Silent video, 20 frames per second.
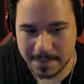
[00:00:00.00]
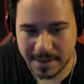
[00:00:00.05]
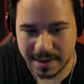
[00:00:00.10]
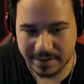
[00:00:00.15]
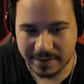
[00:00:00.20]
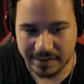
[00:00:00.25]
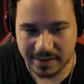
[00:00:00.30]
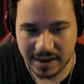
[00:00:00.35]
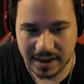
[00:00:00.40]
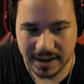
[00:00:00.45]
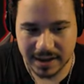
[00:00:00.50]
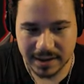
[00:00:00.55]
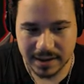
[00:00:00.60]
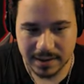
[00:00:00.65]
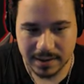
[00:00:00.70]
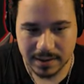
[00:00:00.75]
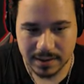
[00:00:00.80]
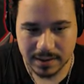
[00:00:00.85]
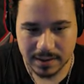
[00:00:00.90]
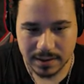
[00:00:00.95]
missing
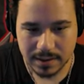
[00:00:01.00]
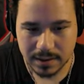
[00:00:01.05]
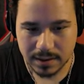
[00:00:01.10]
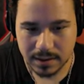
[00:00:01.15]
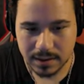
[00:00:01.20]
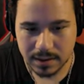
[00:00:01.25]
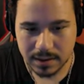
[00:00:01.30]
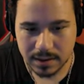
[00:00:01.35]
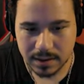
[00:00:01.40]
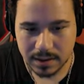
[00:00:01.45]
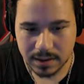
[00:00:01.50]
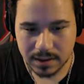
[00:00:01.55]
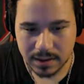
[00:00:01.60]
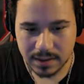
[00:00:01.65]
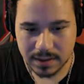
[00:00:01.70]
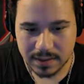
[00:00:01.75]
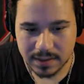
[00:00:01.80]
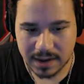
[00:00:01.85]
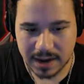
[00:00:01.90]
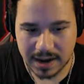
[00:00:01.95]

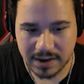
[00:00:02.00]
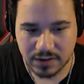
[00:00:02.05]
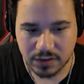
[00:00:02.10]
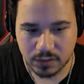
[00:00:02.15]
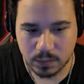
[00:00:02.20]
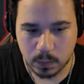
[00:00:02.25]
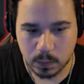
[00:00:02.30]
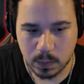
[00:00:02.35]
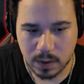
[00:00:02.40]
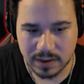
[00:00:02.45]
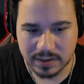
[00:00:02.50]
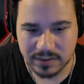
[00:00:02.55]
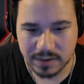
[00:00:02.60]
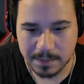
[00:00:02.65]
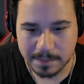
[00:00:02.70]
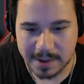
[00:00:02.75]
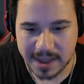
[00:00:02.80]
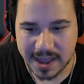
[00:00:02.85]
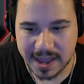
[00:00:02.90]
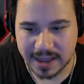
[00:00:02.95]
that I just
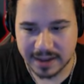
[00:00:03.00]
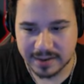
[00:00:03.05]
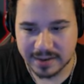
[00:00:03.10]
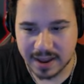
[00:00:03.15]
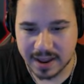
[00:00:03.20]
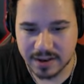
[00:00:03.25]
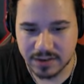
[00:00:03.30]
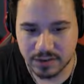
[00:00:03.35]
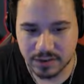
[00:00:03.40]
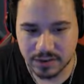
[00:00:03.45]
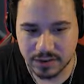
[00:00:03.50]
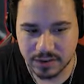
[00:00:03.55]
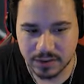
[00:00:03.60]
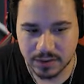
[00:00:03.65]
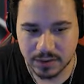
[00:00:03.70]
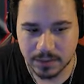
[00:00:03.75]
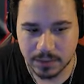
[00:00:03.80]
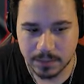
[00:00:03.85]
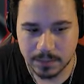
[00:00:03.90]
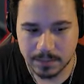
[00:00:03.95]
wasn't paying attention
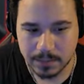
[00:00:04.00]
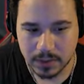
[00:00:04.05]
to.